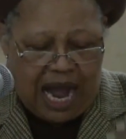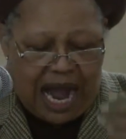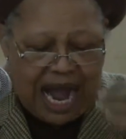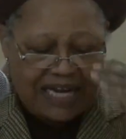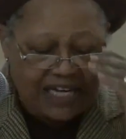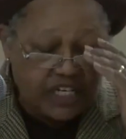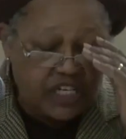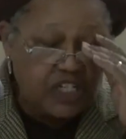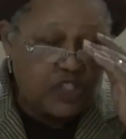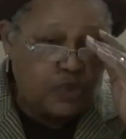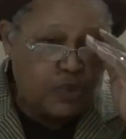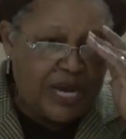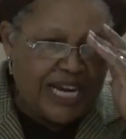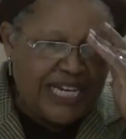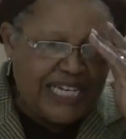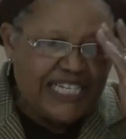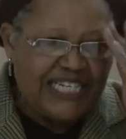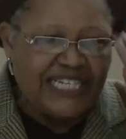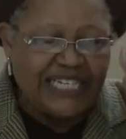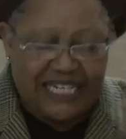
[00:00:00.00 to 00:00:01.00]
Article
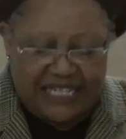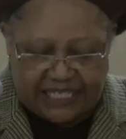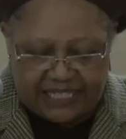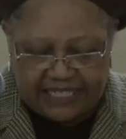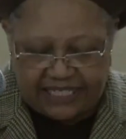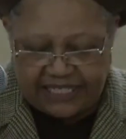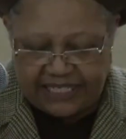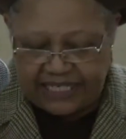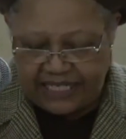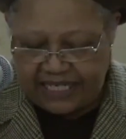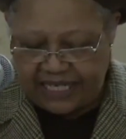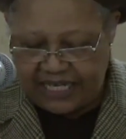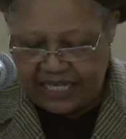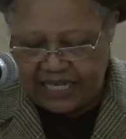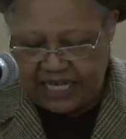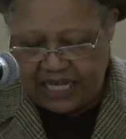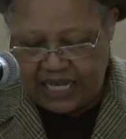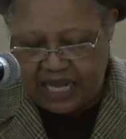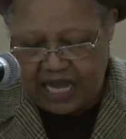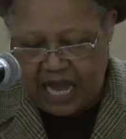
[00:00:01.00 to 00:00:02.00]
26,
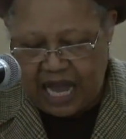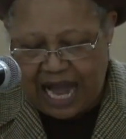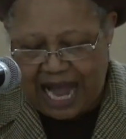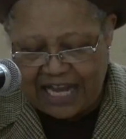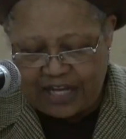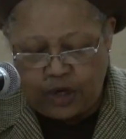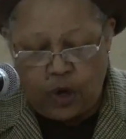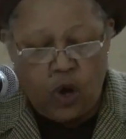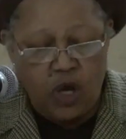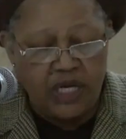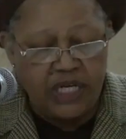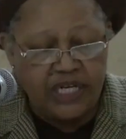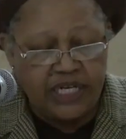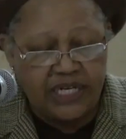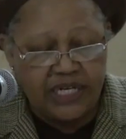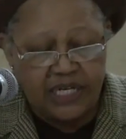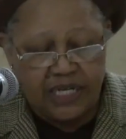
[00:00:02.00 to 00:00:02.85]
I call